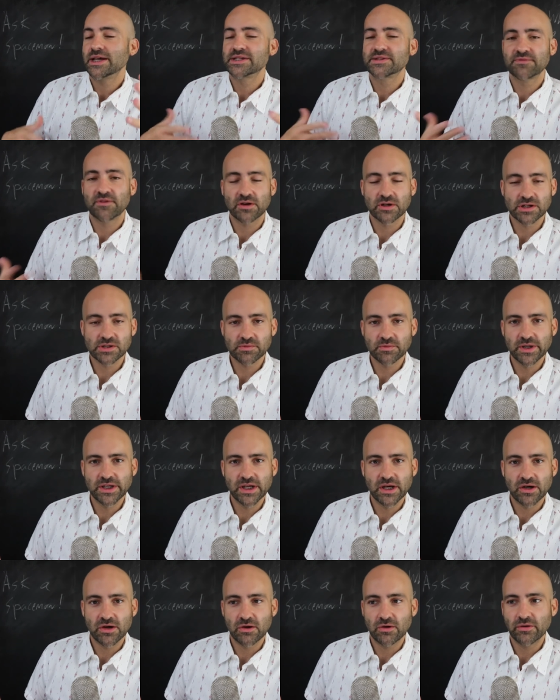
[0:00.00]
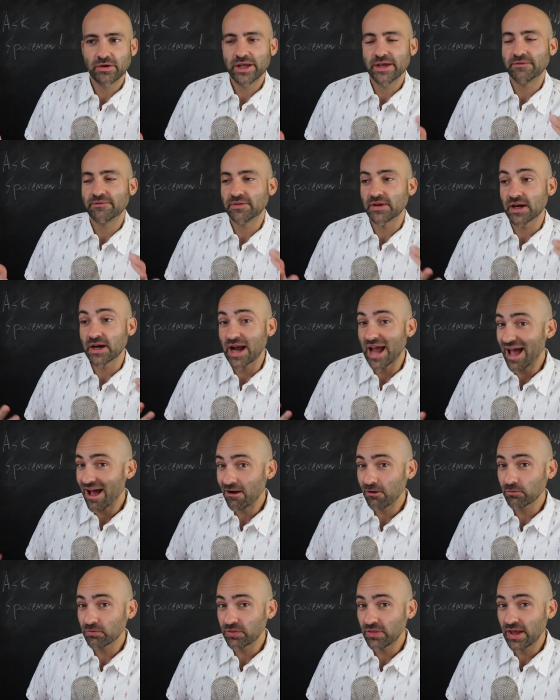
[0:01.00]
as far as we know, if they're
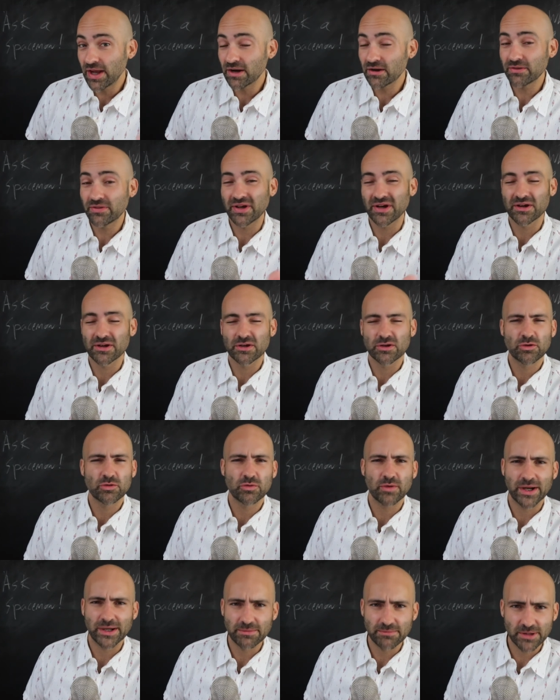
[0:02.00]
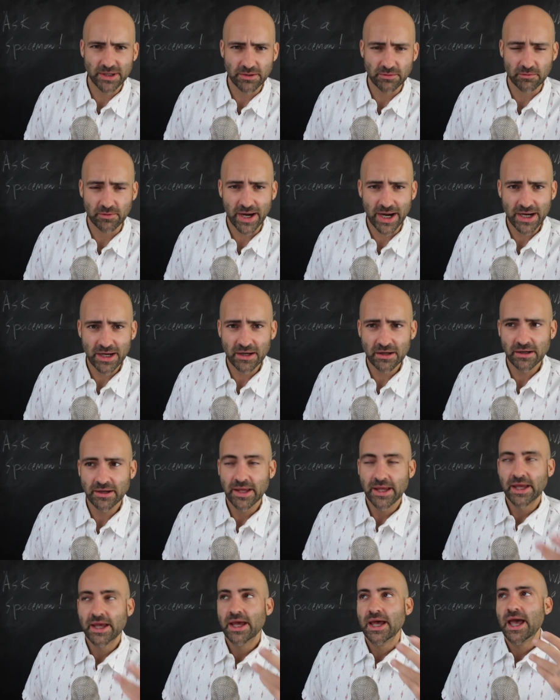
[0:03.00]
out there, they're incredibly rare.
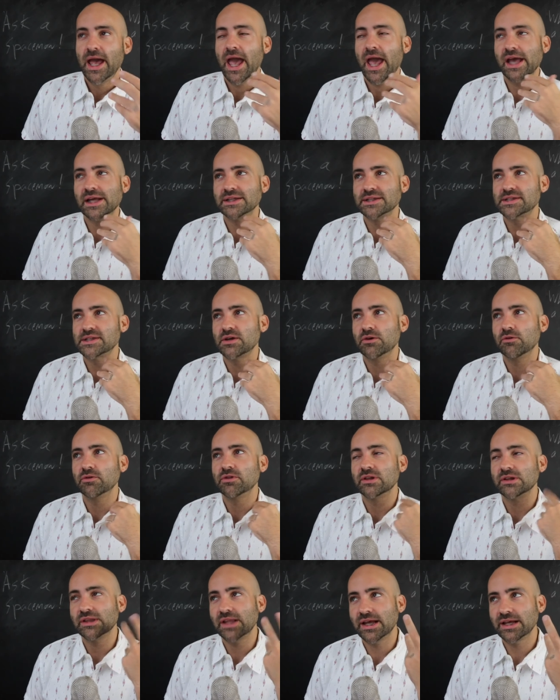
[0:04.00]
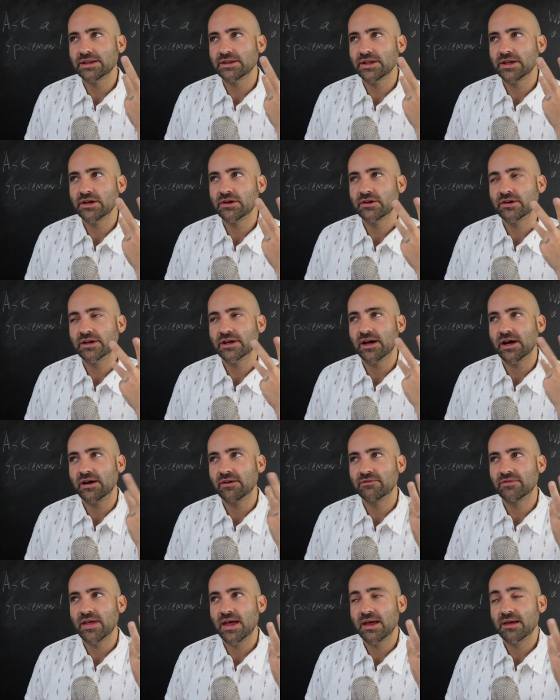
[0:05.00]
And so the likelihood
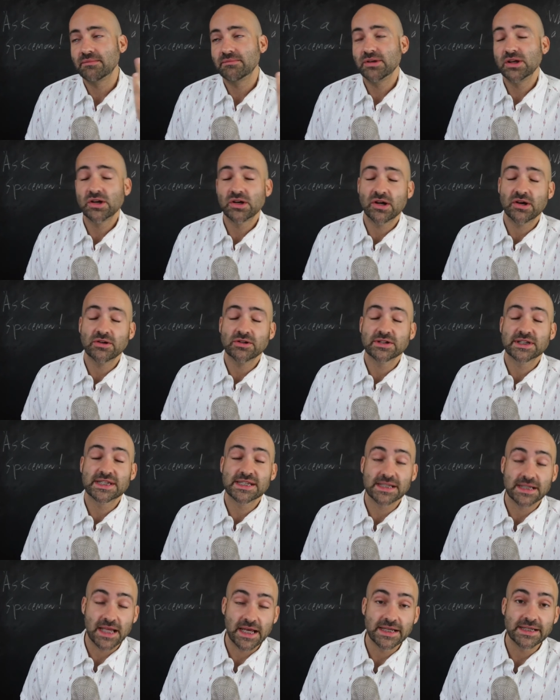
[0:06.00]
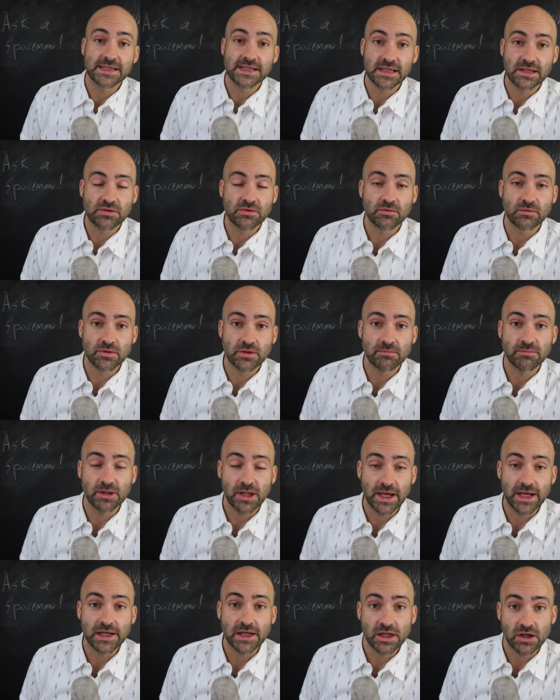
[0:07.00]
of them, you know, slicing through the
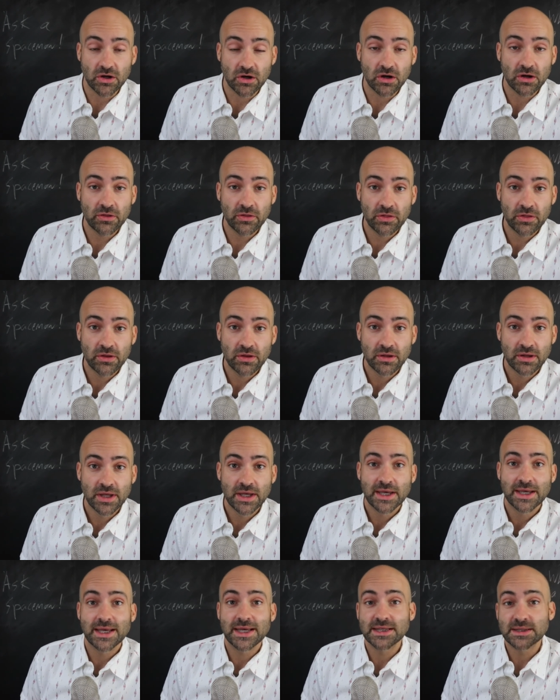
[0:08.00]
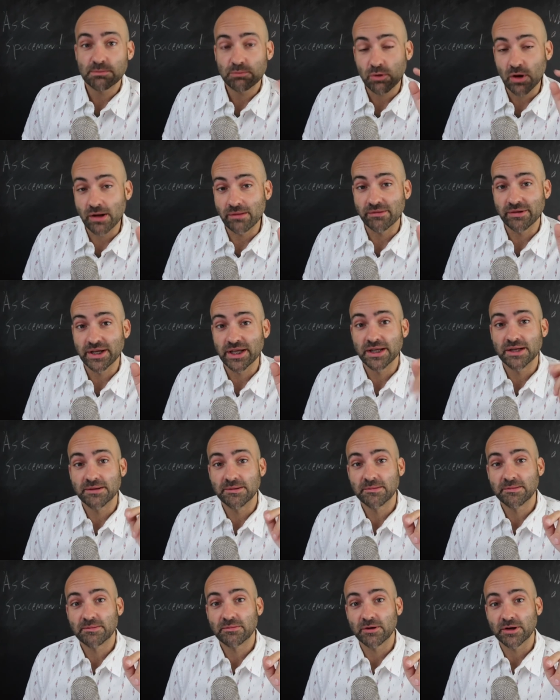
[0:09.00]
planet Earth is probably going to
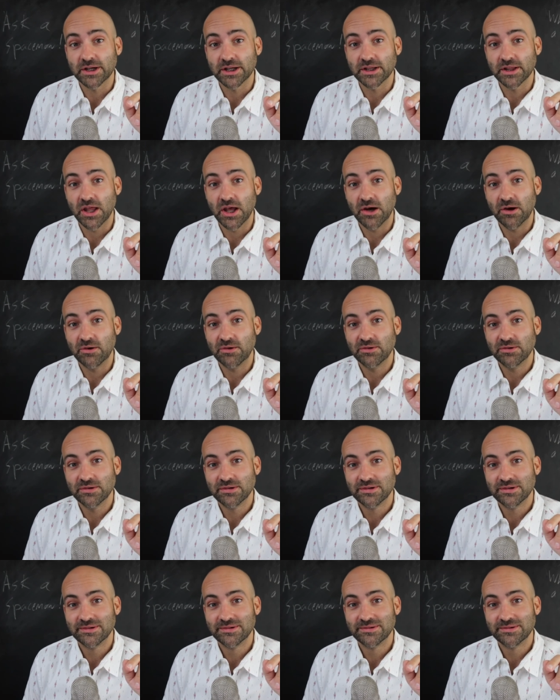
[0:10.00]
be pretty low.